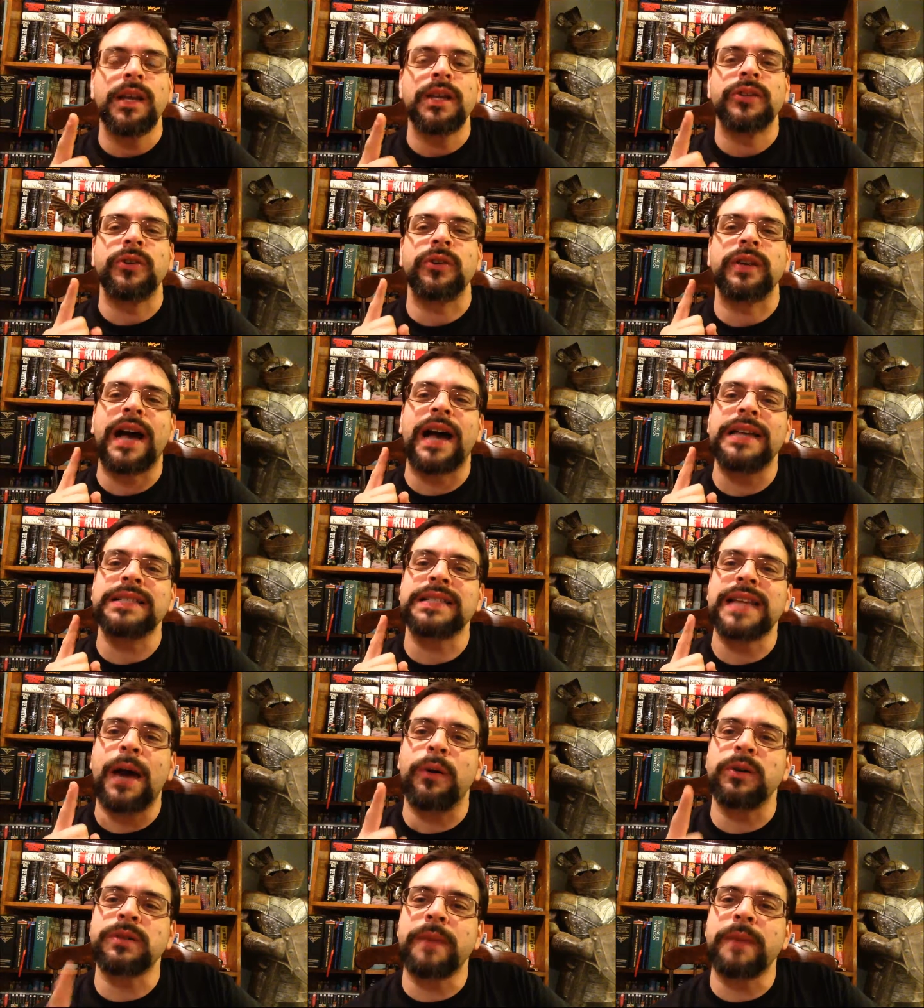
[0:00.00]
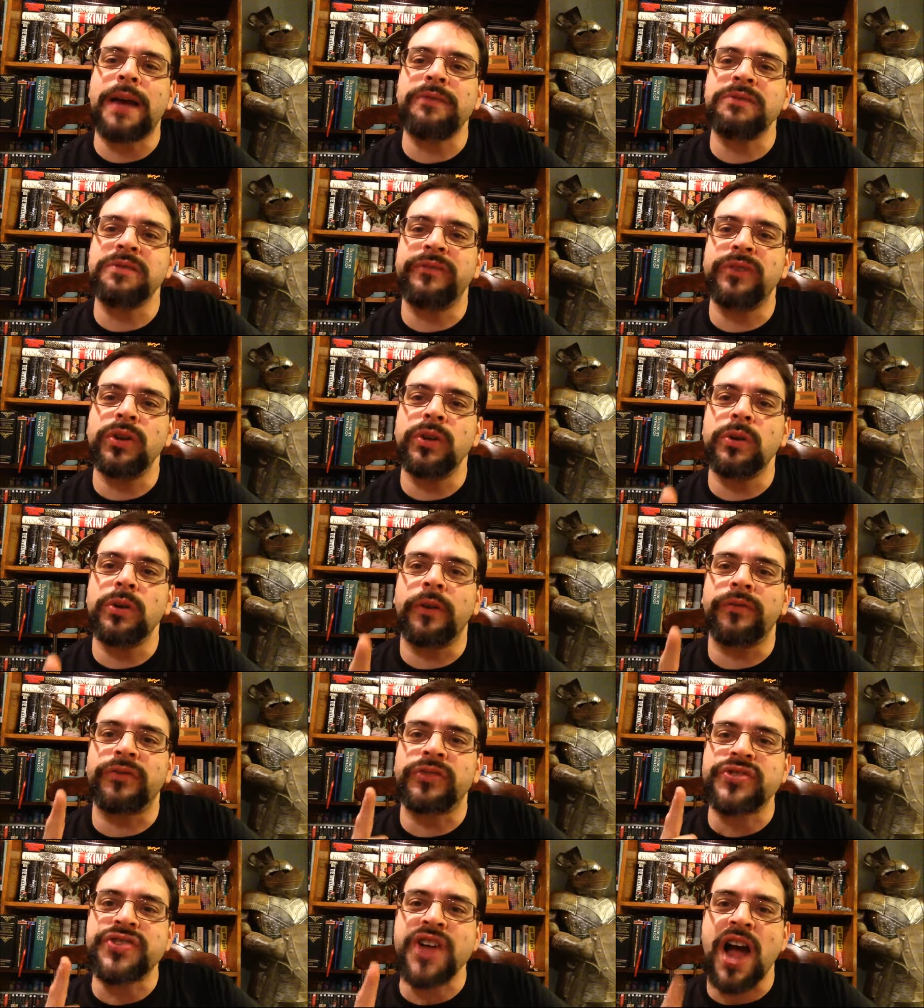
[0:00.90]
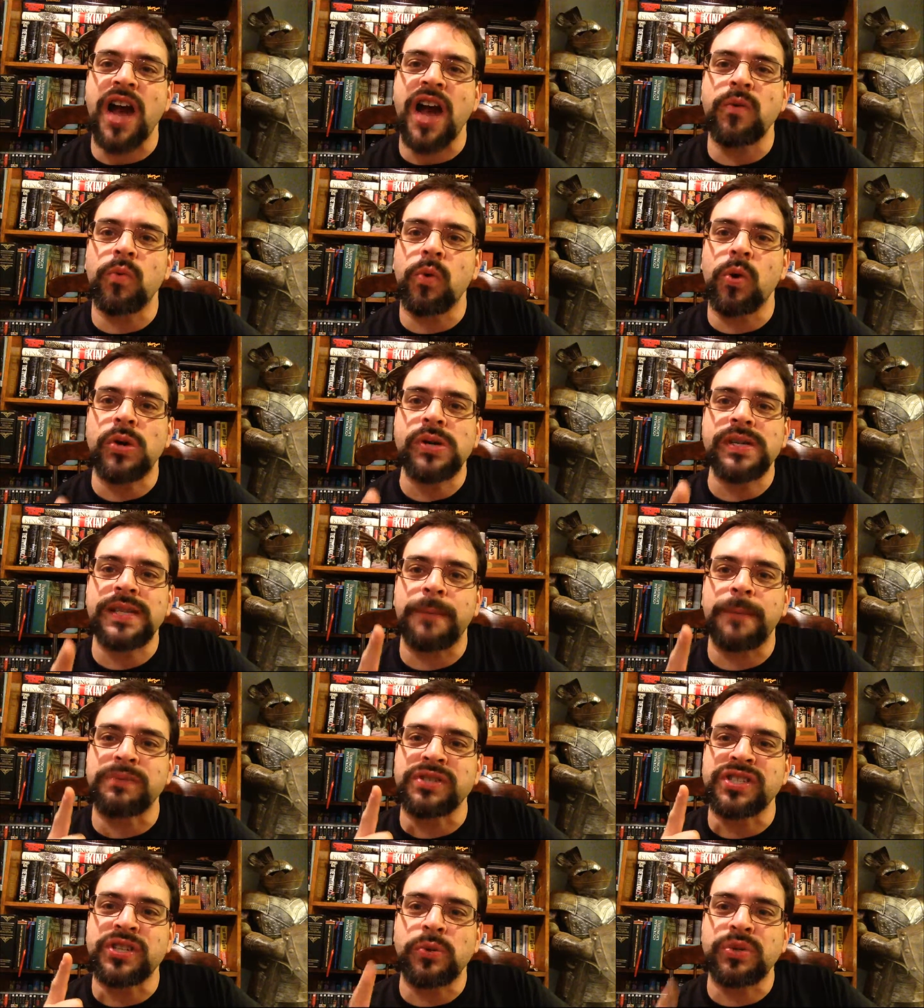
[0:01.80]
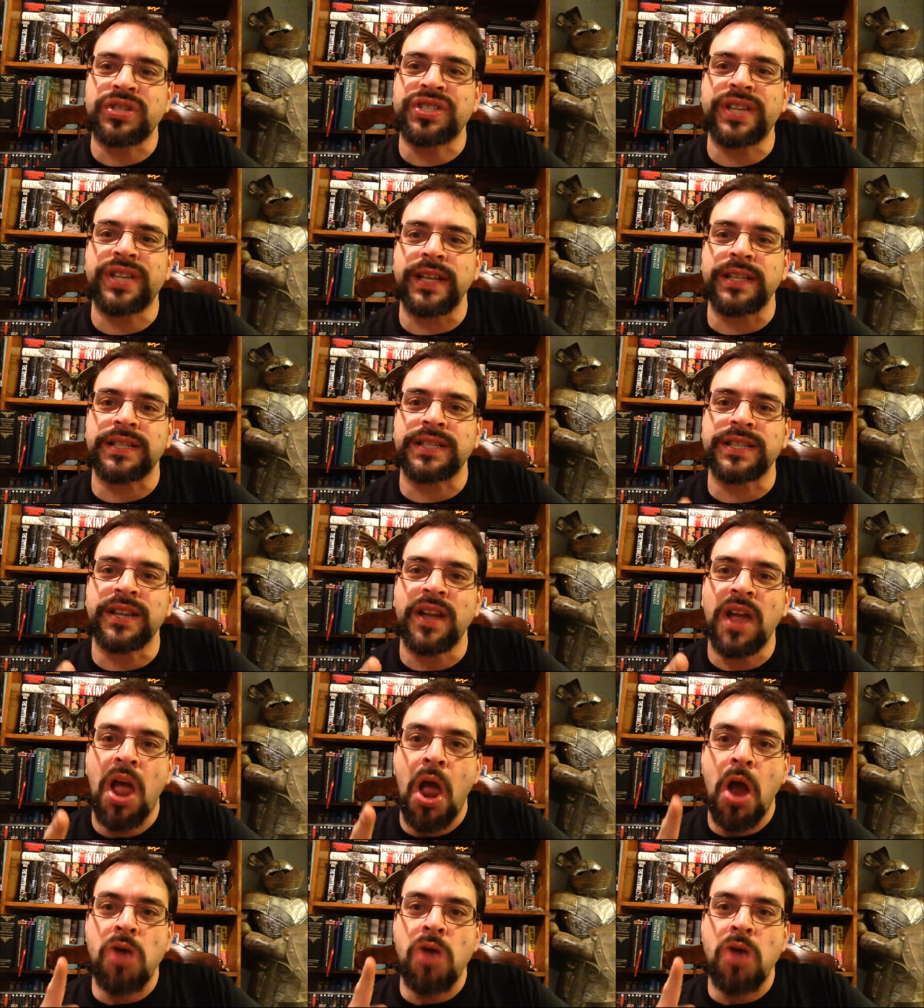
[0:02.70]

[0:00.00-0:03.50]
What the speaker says: So guys, that was my review of Star Wars Episode 6,